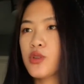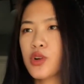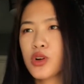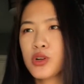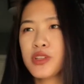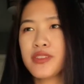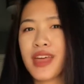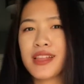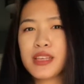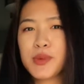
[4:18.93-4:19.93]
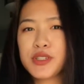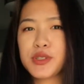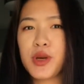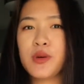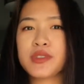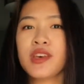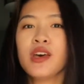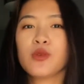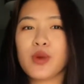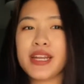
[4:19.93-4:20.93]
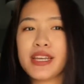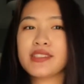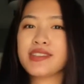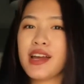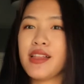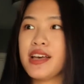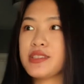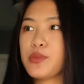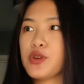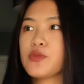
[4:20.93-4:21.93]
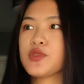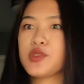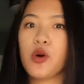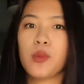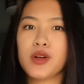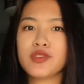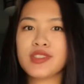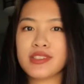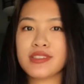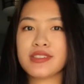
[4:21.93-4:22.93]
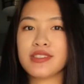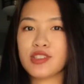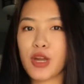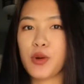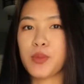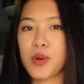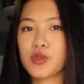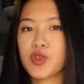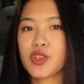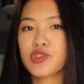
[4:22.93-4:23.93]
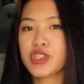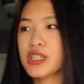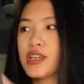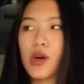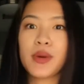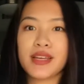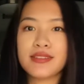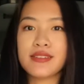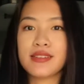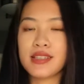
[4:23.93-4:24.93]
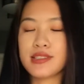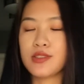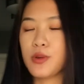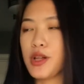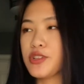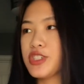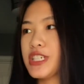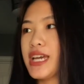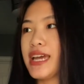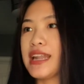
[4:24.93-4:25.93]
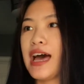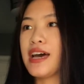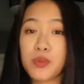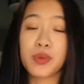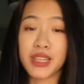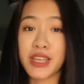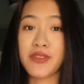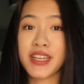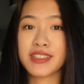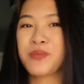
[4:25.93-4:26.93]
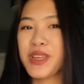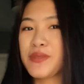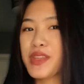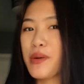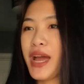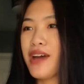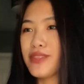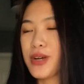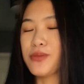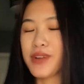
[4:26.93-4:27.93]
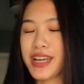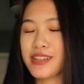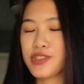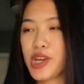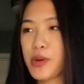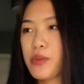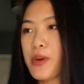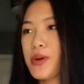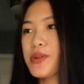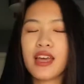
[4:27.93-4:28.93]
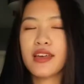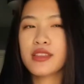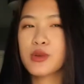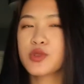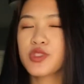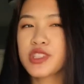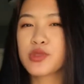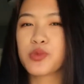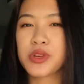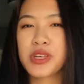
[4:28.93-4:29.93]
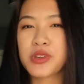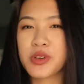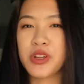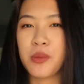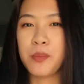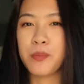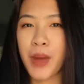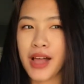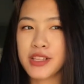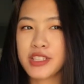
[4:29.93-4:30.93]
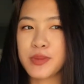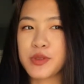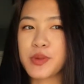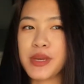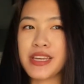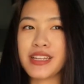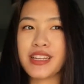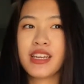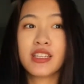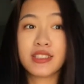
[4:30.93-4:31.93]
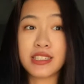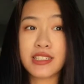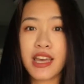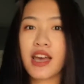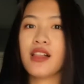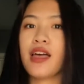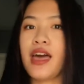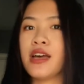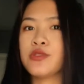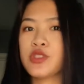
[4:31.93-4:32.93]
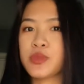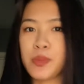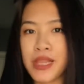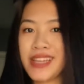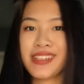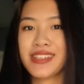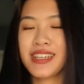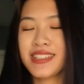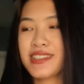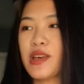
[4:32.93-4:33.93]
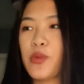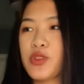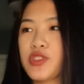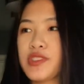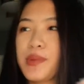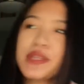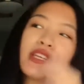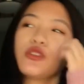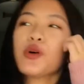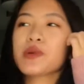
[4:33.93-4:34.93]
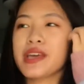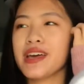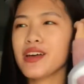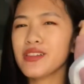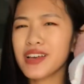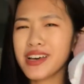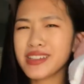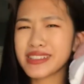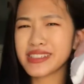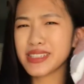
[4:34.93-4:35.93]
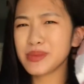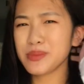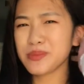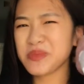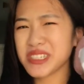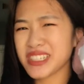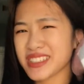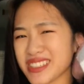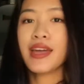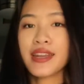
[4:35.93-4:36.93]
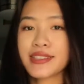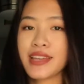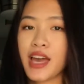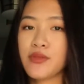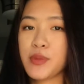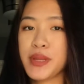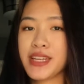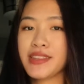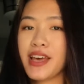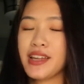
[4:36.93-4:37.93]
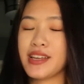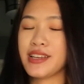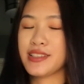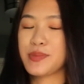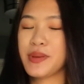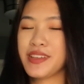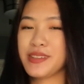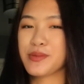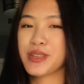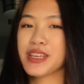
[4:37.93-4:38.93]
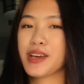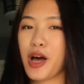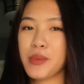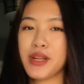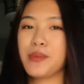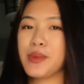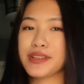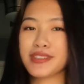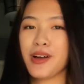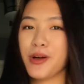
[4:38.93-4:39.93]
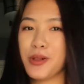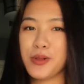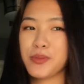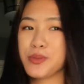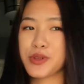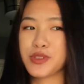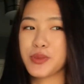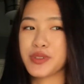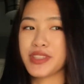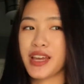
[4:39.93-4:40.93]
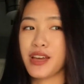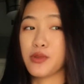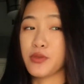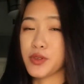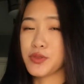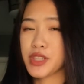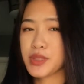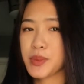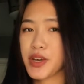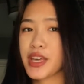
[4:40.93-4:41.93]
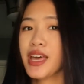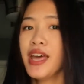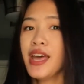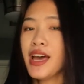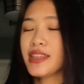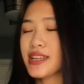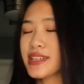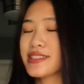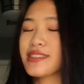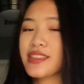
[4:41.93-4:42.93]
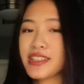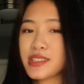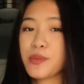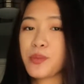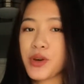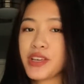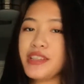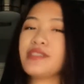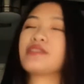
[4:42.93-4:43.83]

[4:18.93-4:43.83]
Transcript: heard that Leigh Bardugo's writing style has improved so much since the Shadow and Bone trilogy going into this duology, and I believe it, even though I have not read Shadow and Bone. There was just this really good balance between detail and just blatantness, which is something that you don't get a lot in books. And next I have an opinion that has been really common amongst all booktubers that have reviewed this book, and that is that this book is